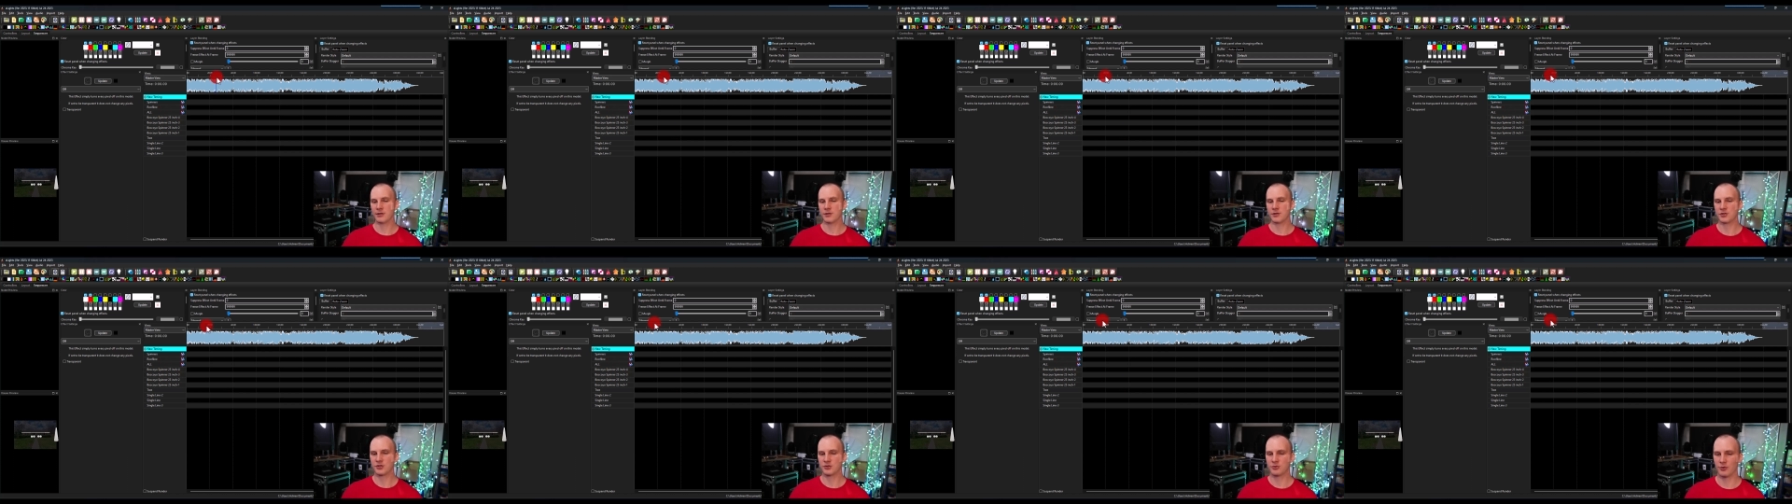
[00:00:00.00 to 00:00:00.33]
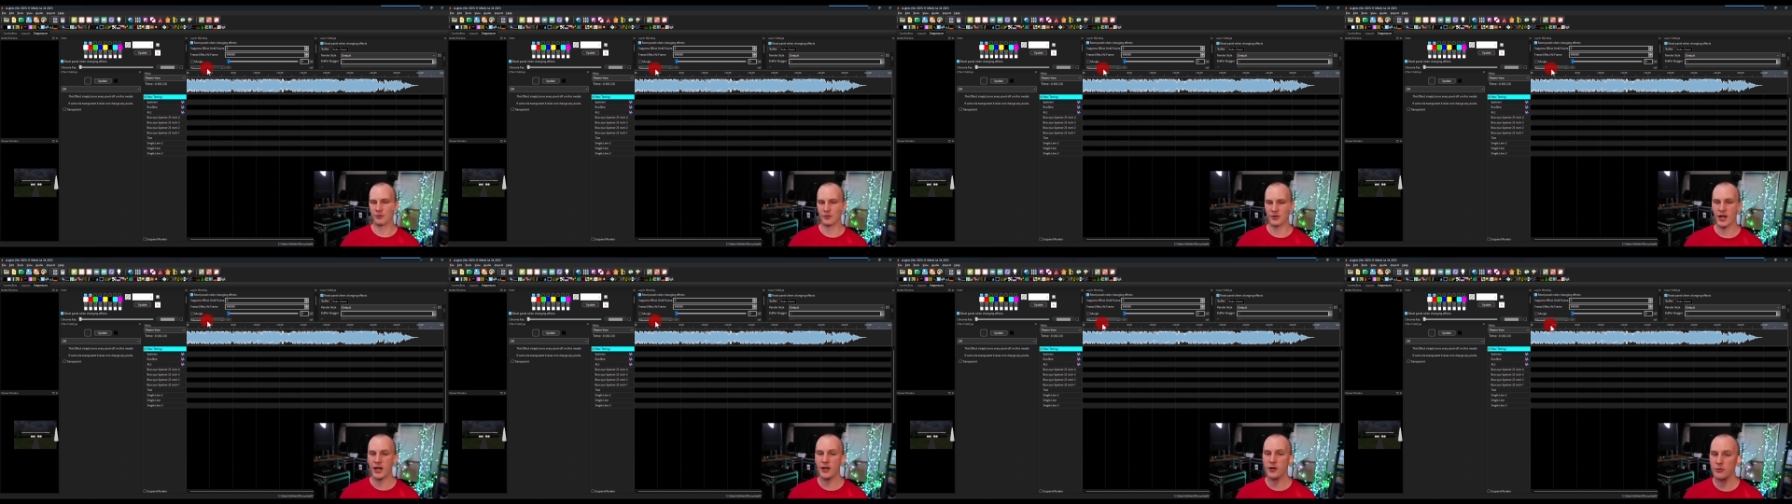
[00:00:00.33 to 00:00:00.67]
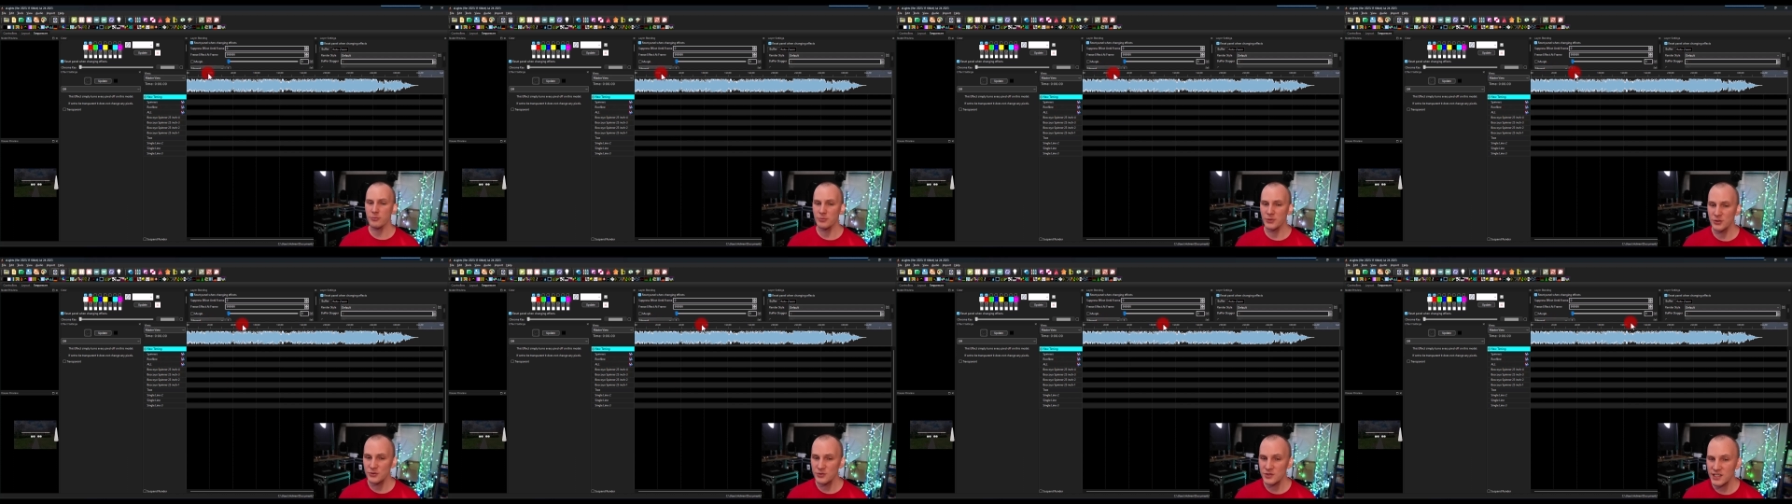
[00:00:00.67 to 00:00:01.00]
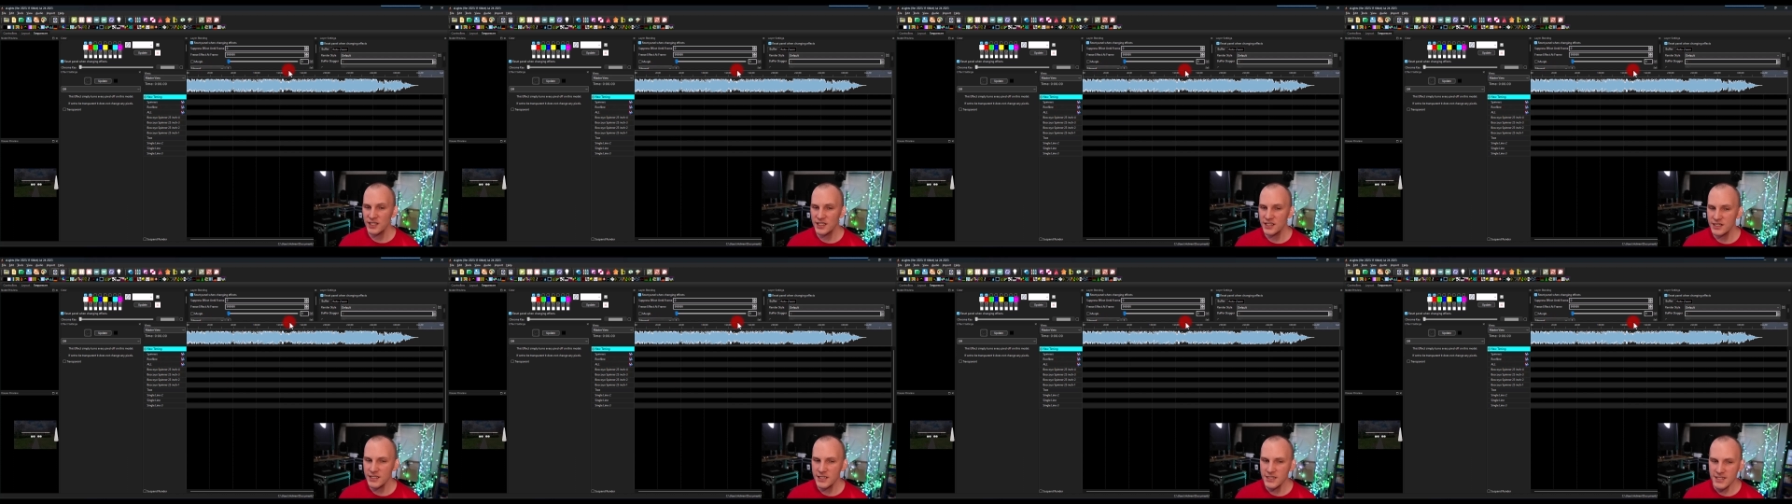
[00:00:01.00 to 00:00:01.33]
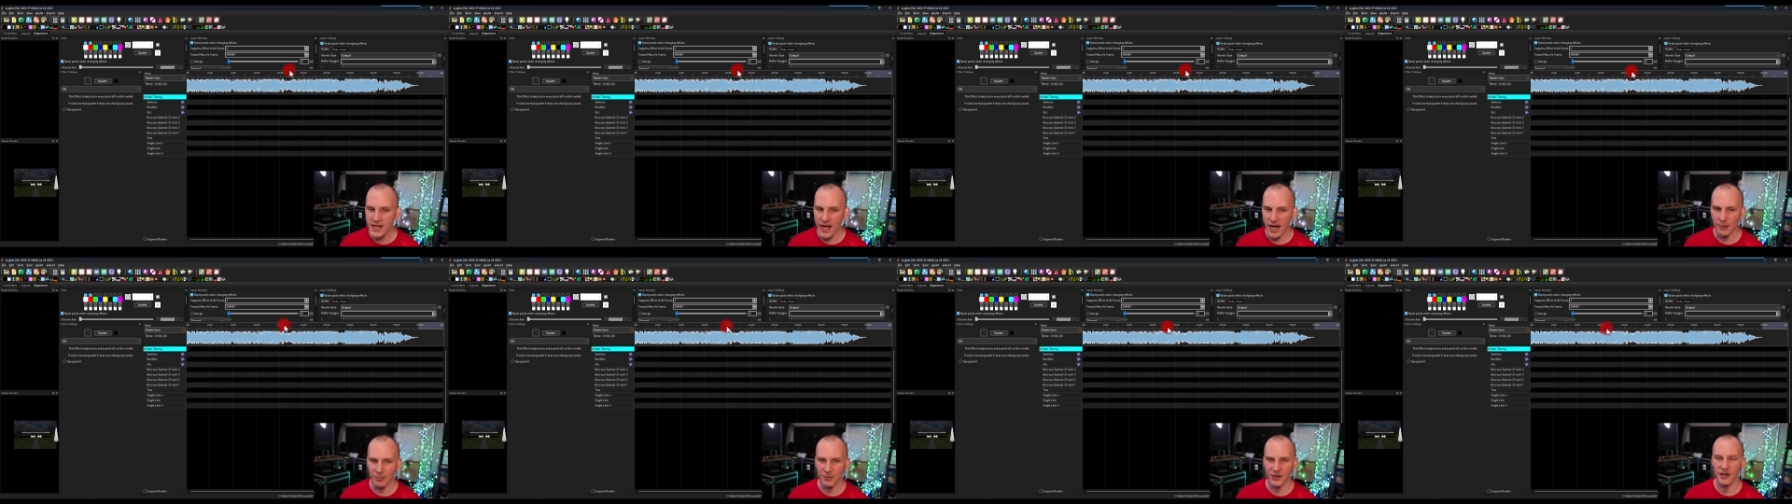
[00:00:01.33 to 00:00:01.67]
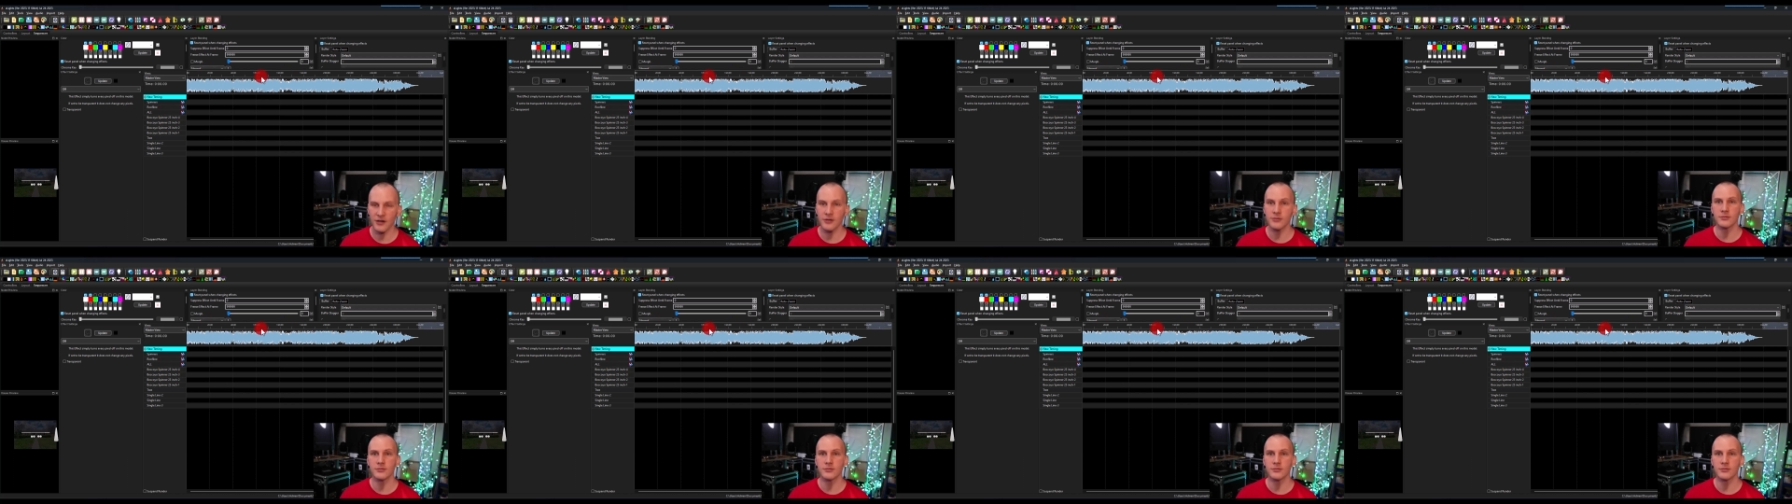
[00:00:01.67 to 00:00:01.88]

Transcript: So we've got our music in the top here.